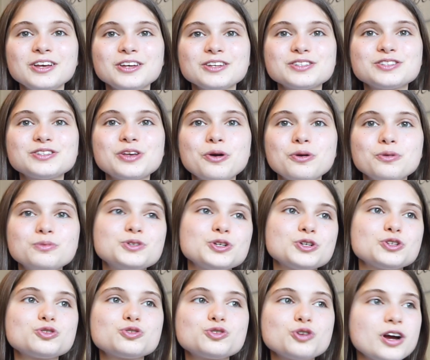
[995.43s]
so
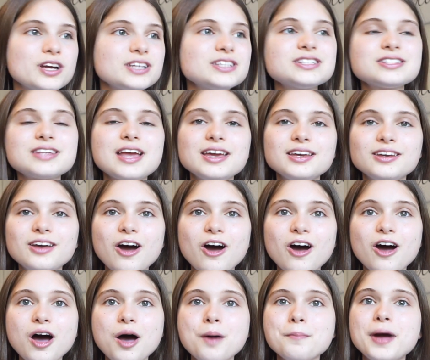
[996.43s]
just try and stay
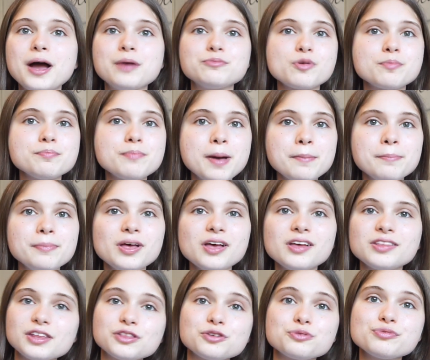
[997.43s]
calm, and
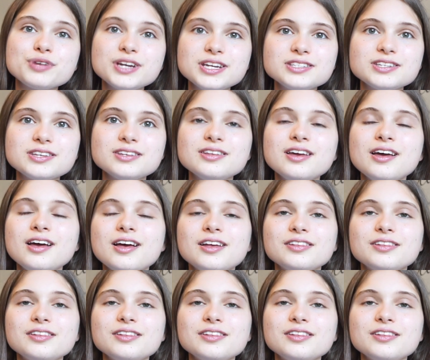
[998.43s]
remember that the reason